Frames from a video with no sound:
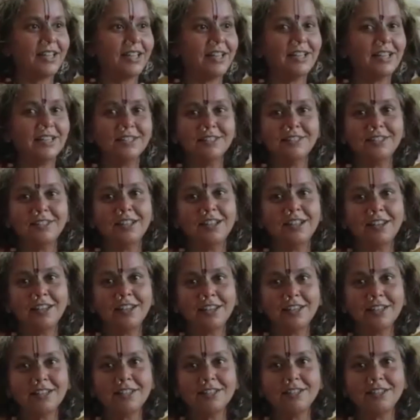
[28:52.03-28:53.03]
is
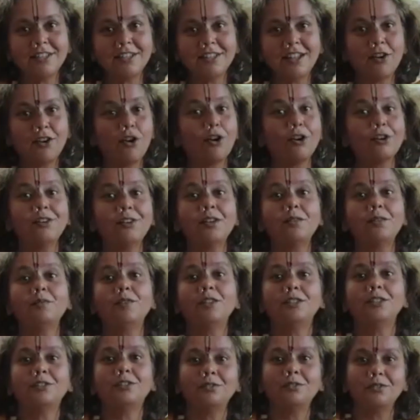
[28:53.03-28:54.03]
the
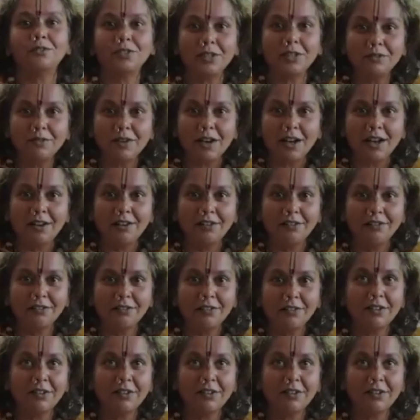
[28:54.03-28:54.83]
ornament of Shiva,